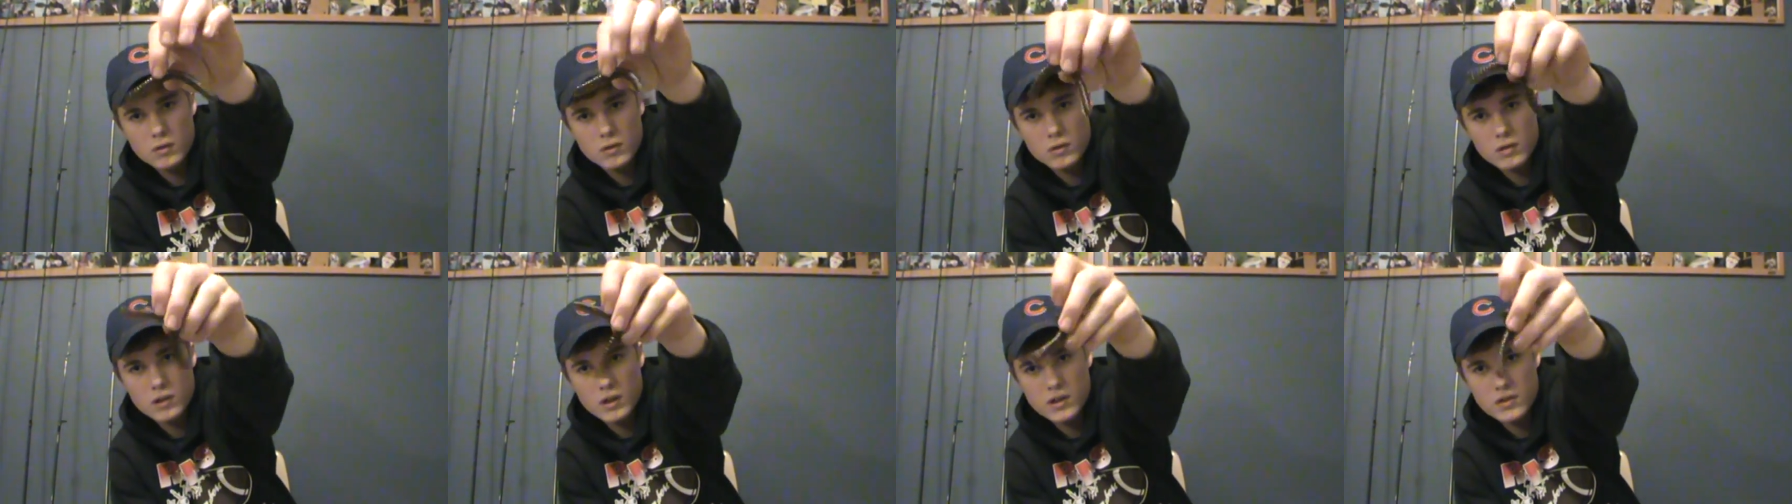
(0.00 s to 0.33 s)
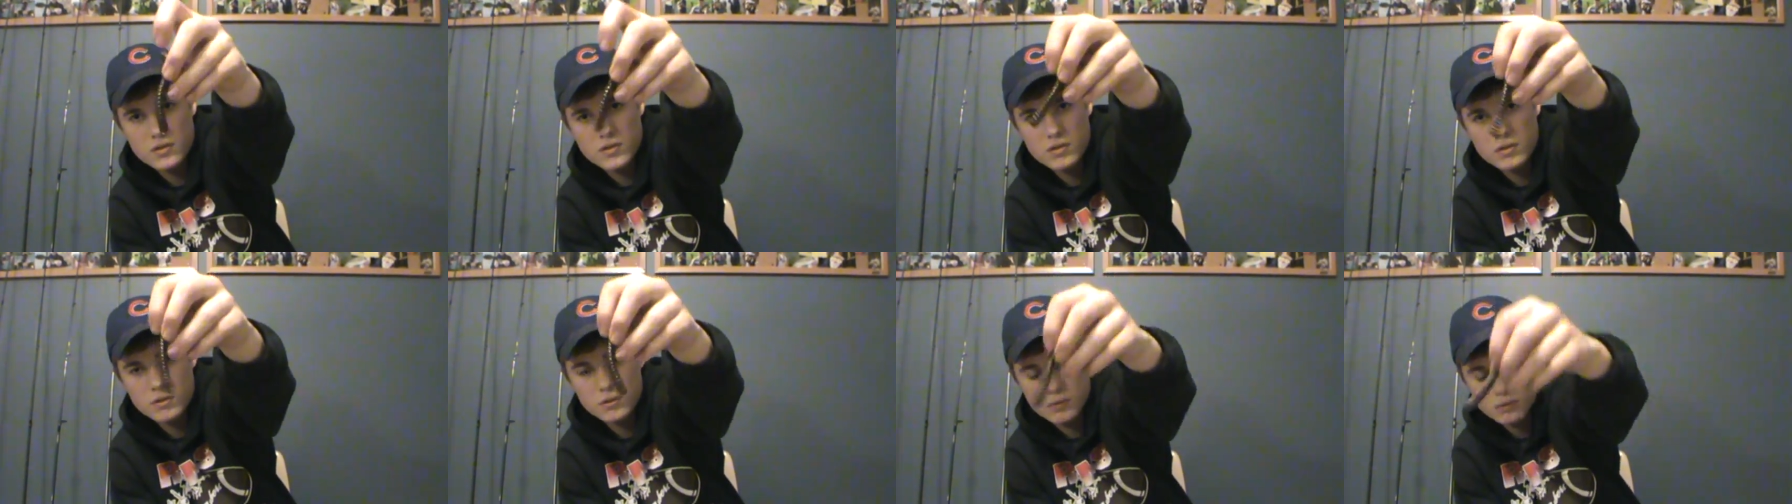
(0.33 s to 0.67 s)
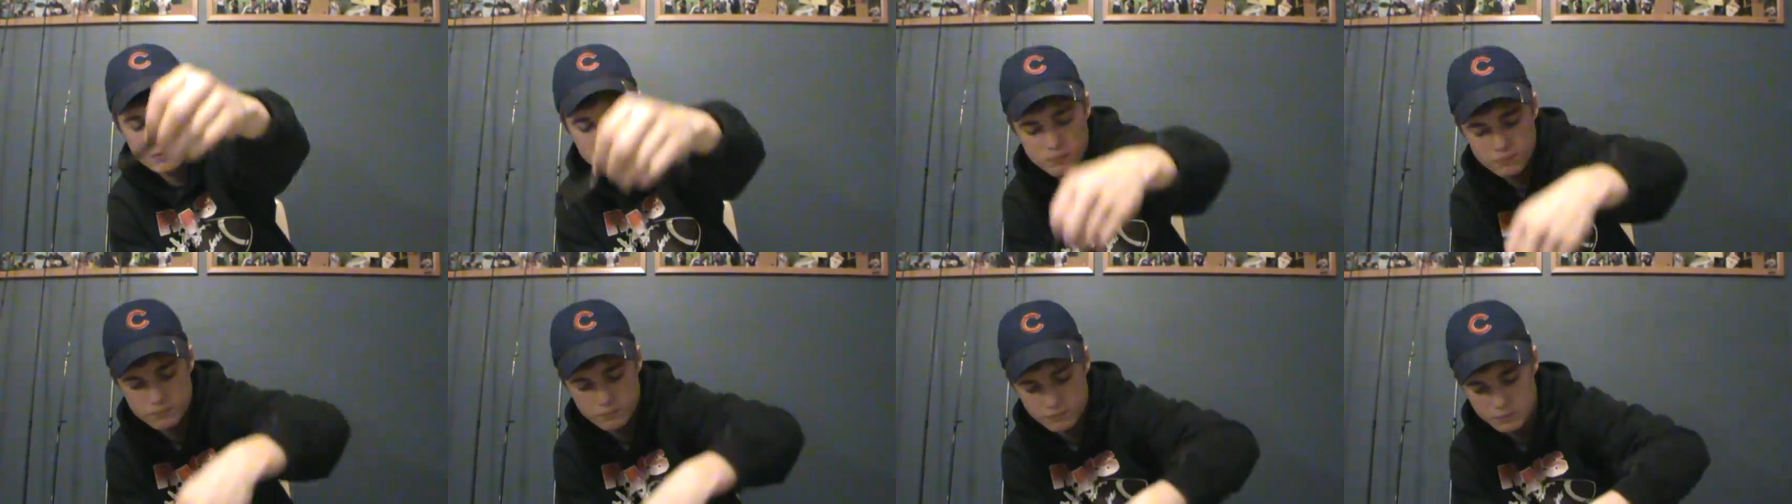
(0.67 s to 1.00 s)
Nice
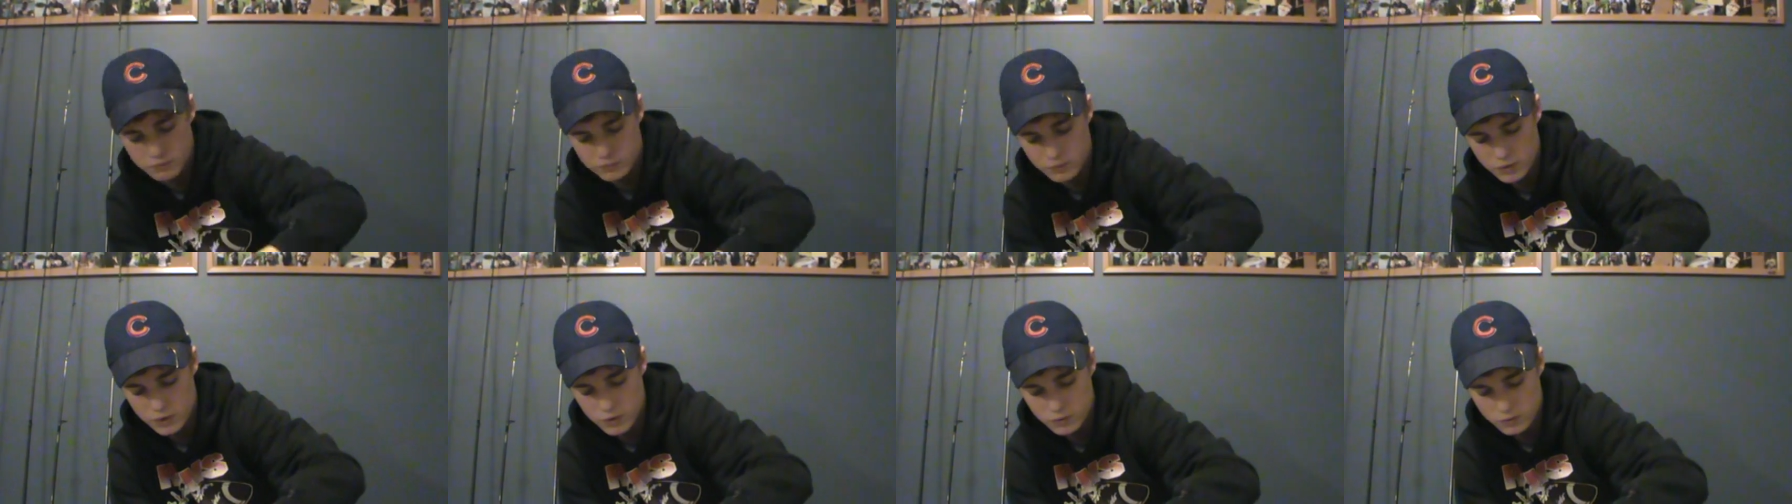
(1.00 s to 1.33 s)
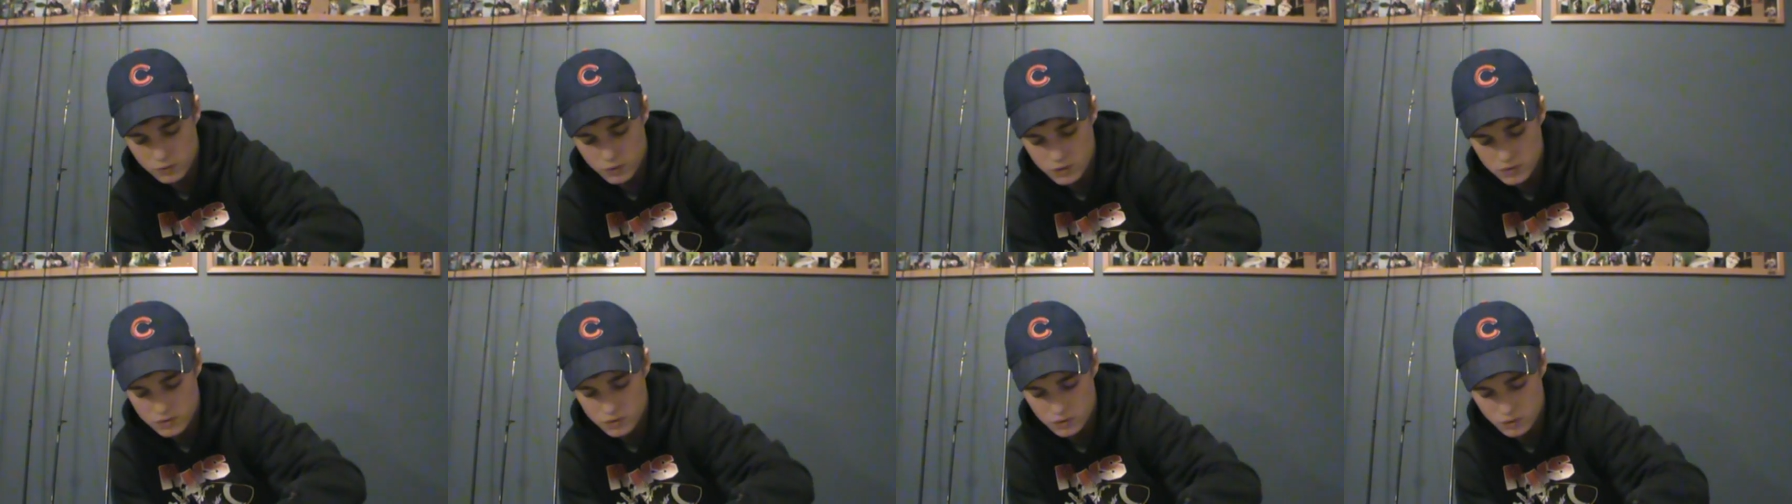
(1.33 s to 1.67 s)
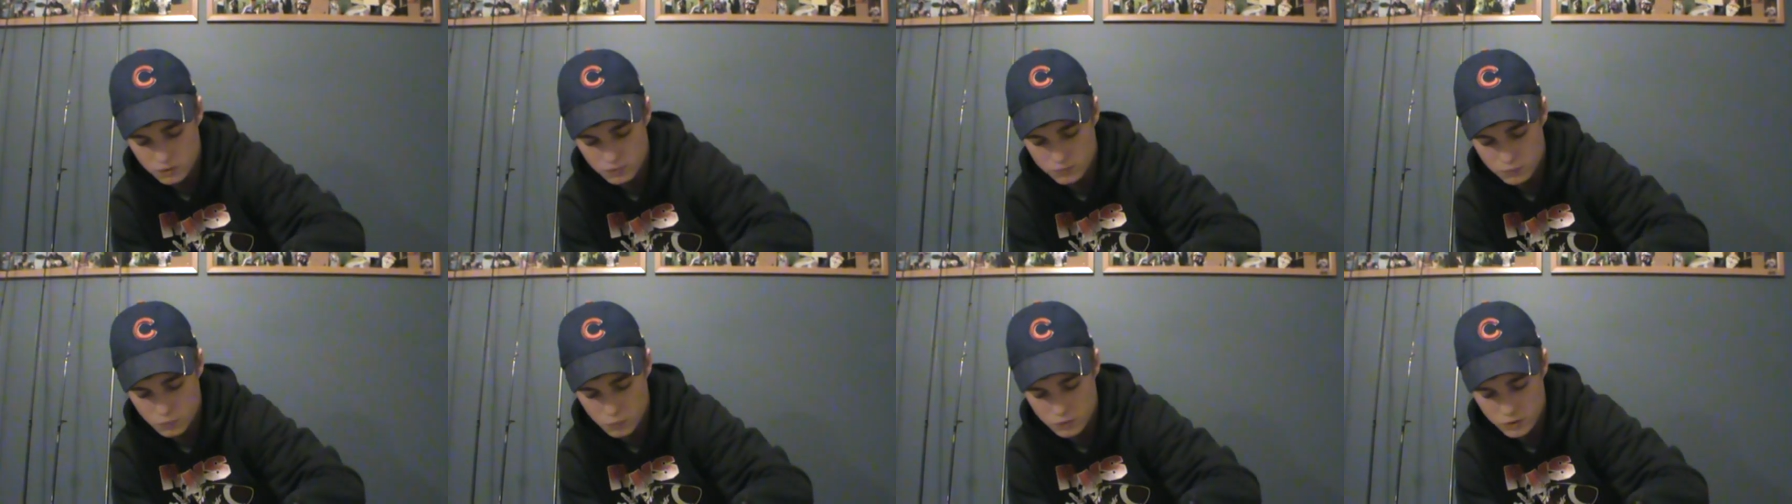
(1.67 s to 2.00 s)
little French fries. They're like
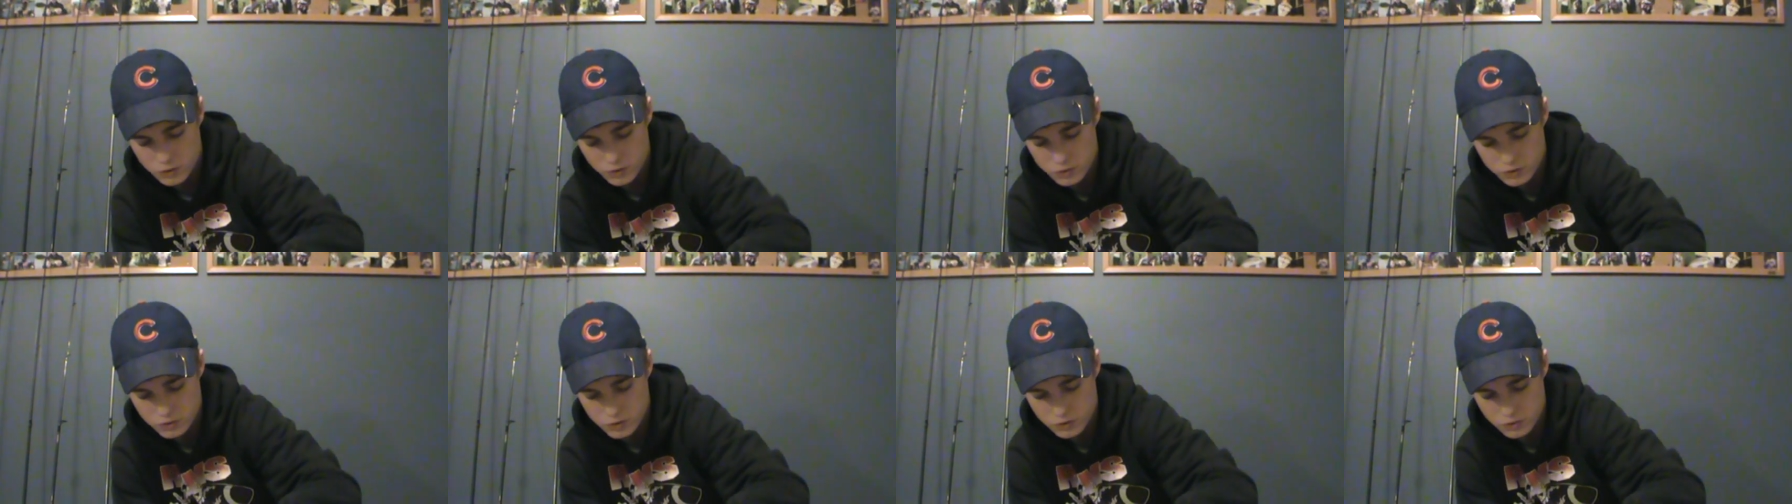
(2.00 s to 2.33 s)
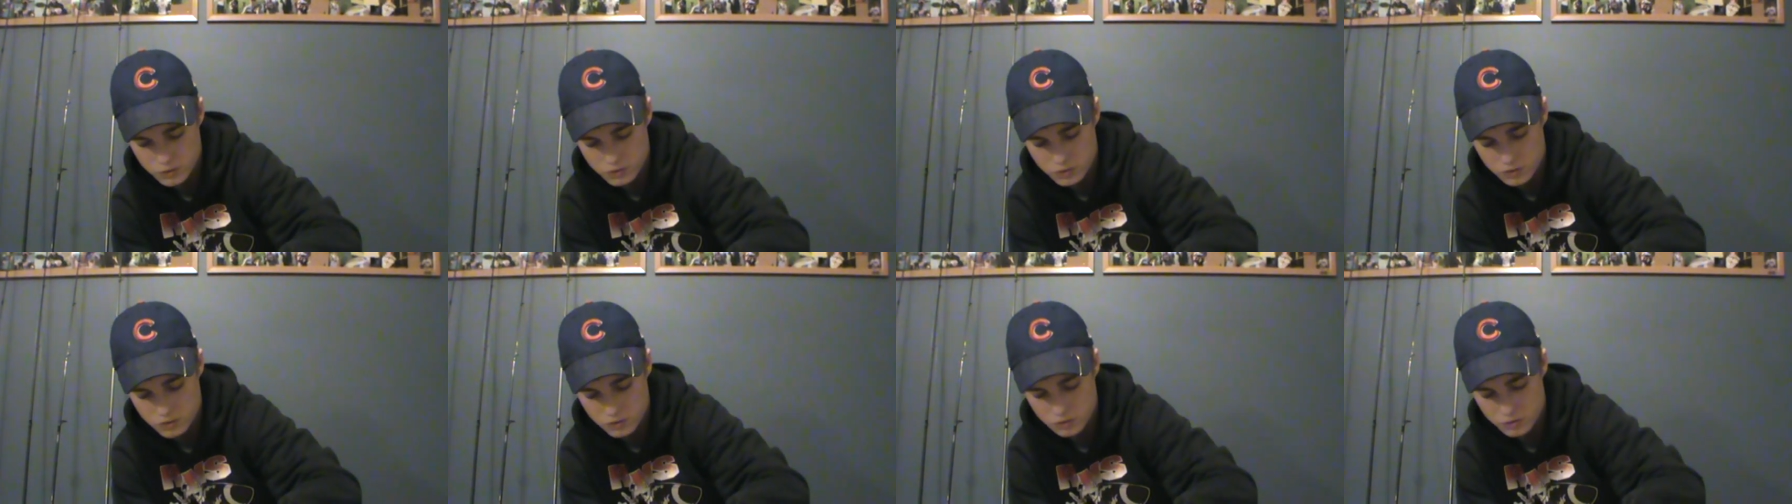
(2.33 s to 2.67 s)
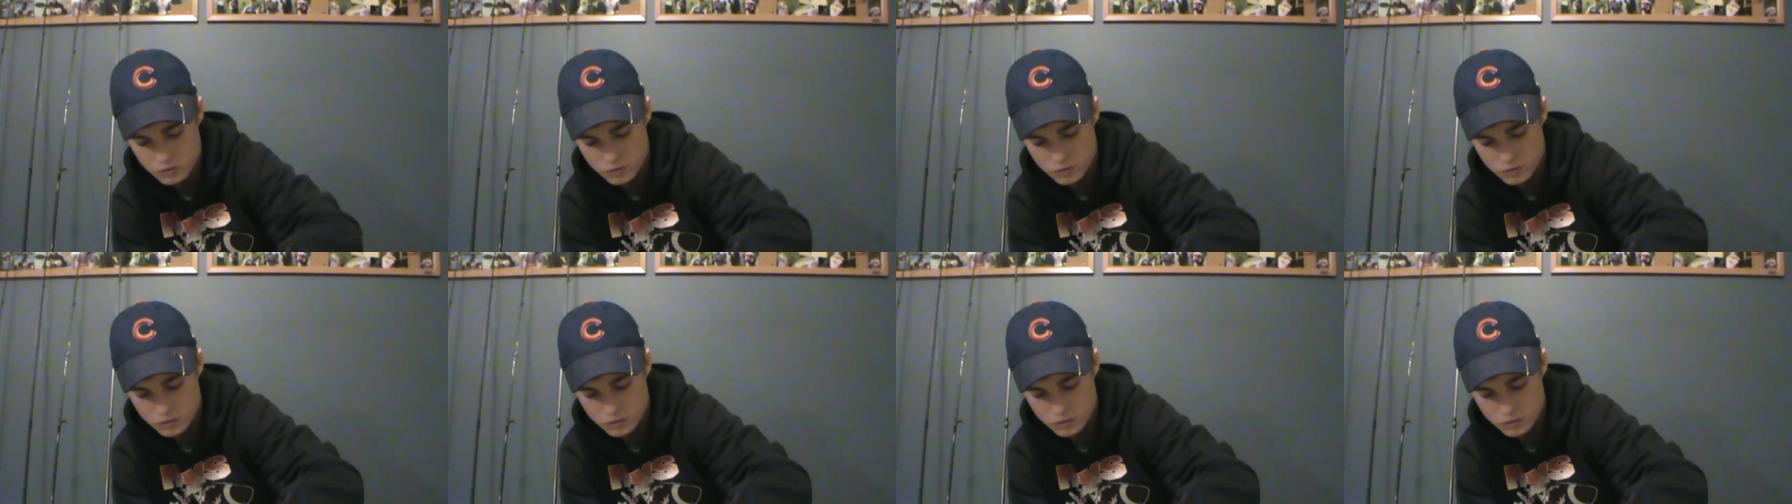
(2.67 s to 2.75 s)
4 inches.